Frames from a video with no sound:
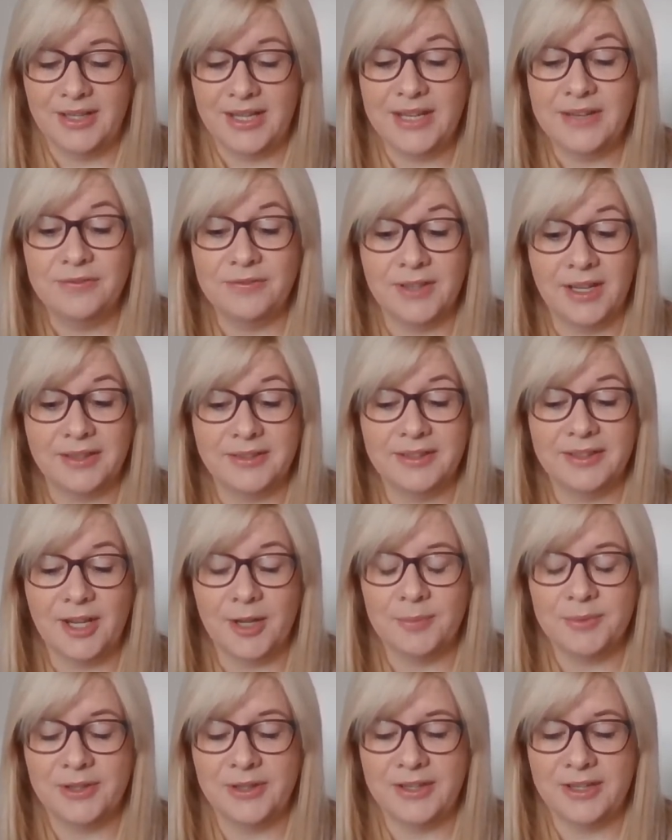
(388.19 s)
He fluttered
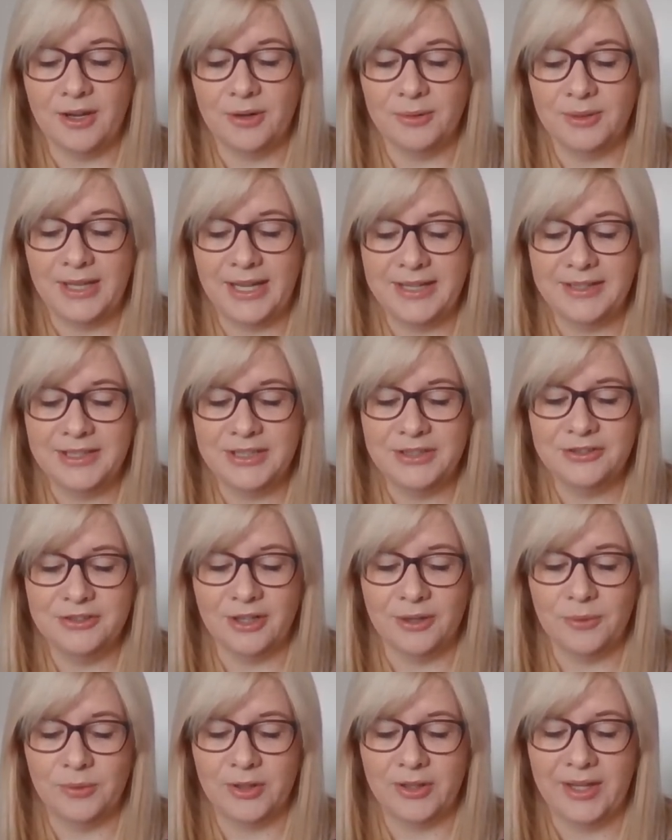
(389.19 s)
up to the old lady's
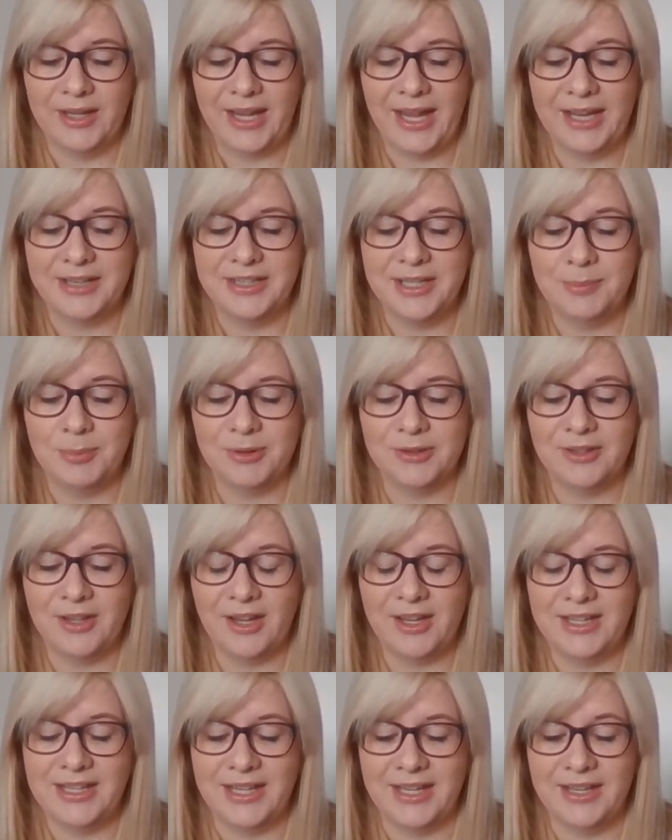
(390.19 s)
shoulder and nibbled
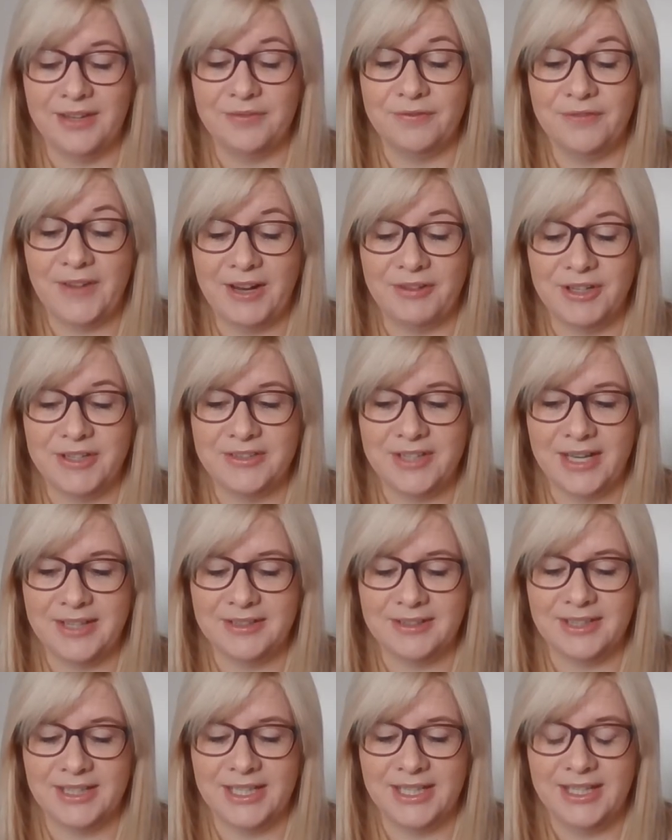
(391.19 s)
her ear very
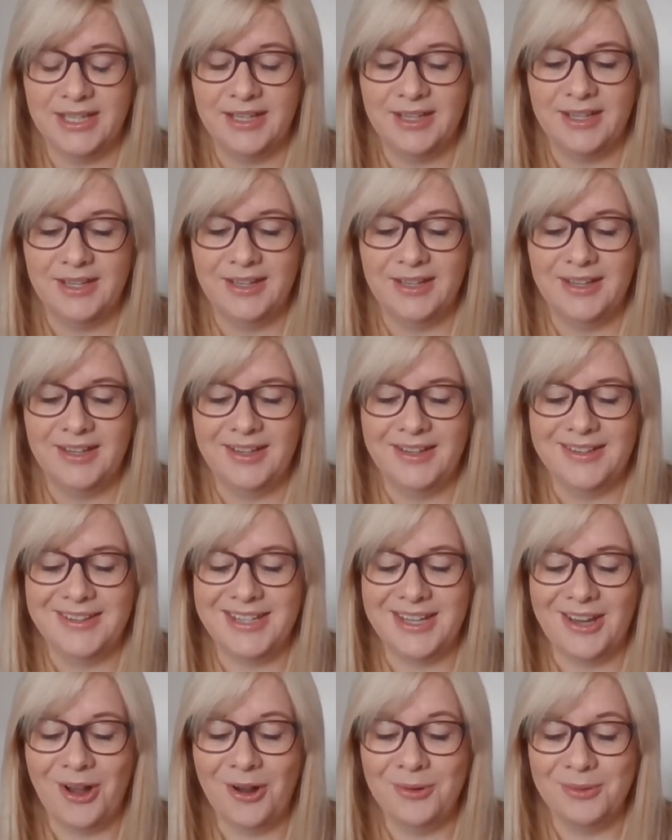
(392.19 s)
gently.
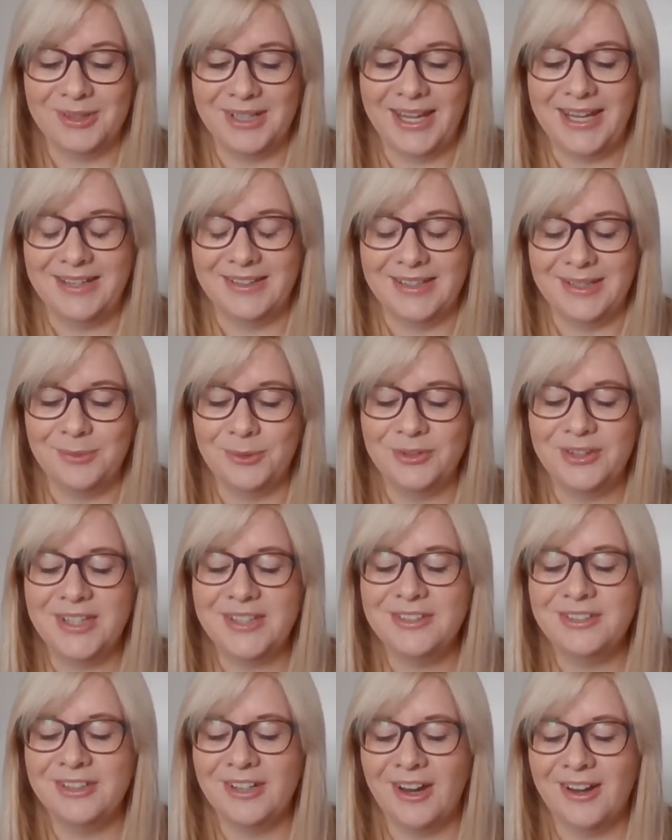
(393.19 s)
The old lady was
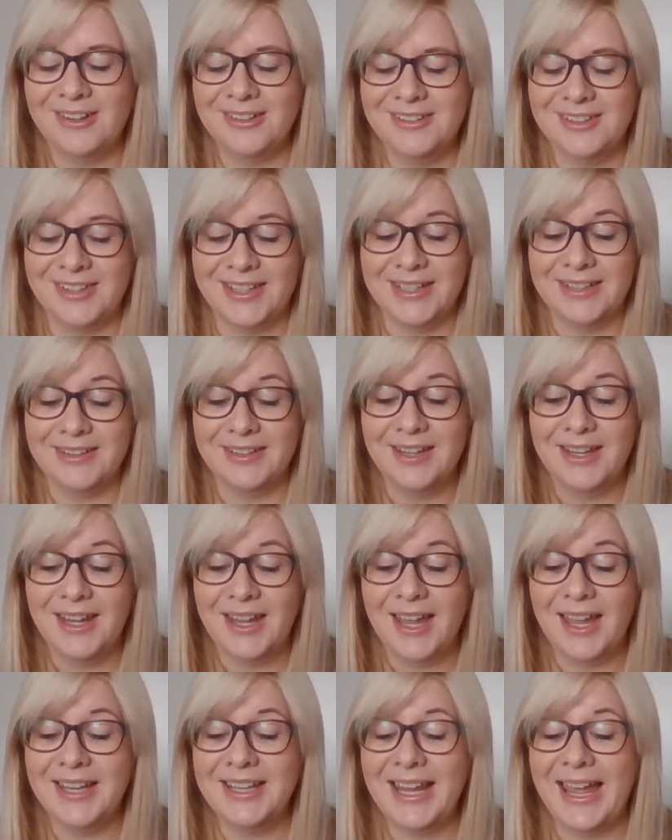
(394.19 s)
enchanted.
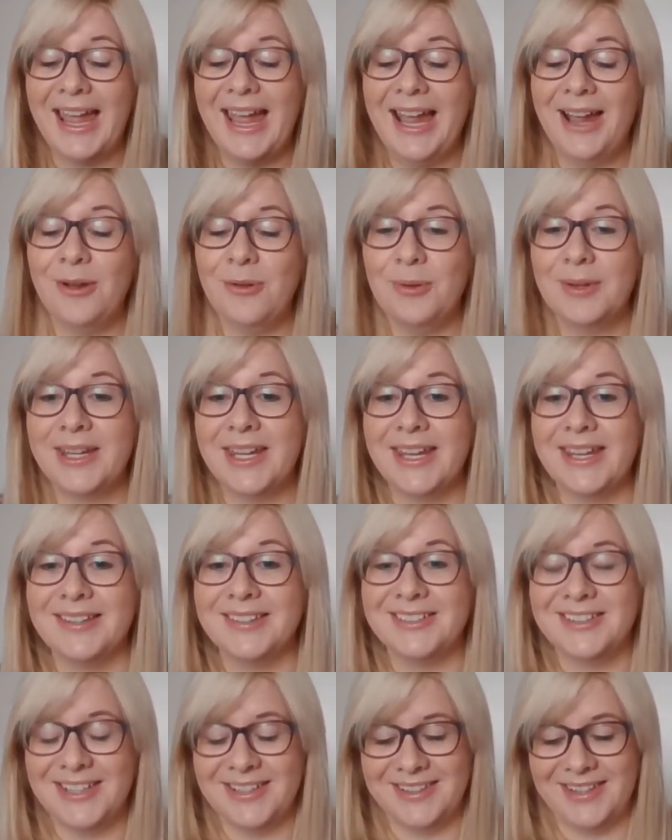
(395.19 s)
An owl
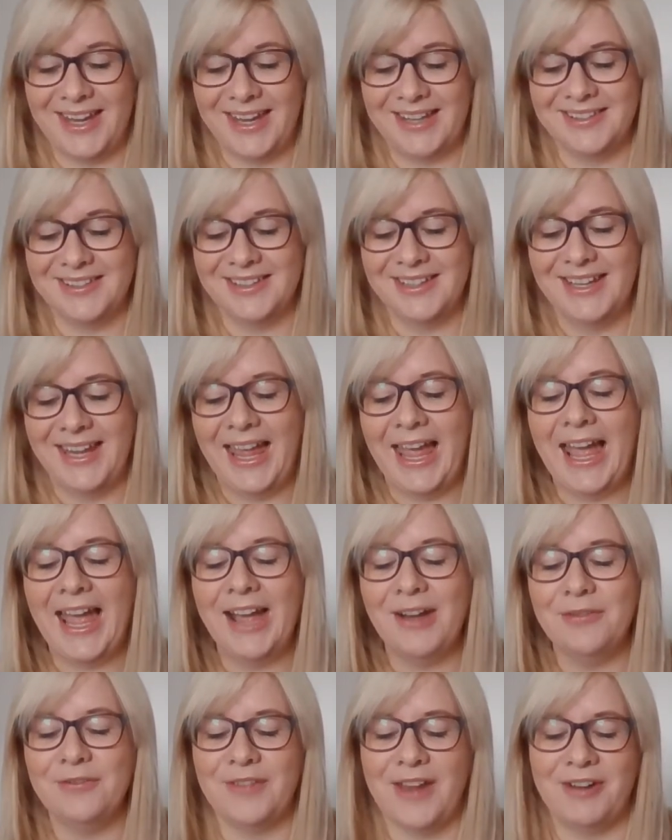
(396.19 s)
kiss, she said.
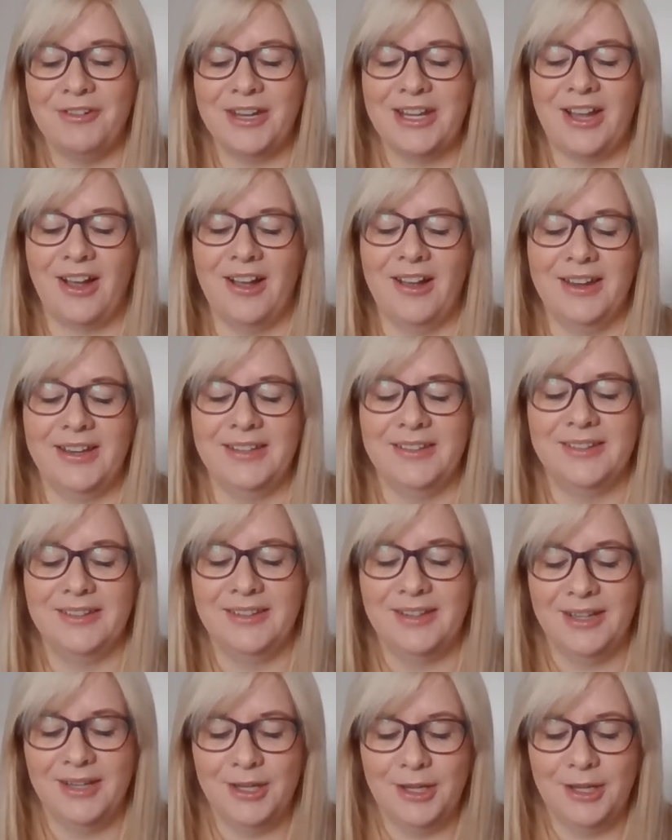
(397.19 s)
How very kind.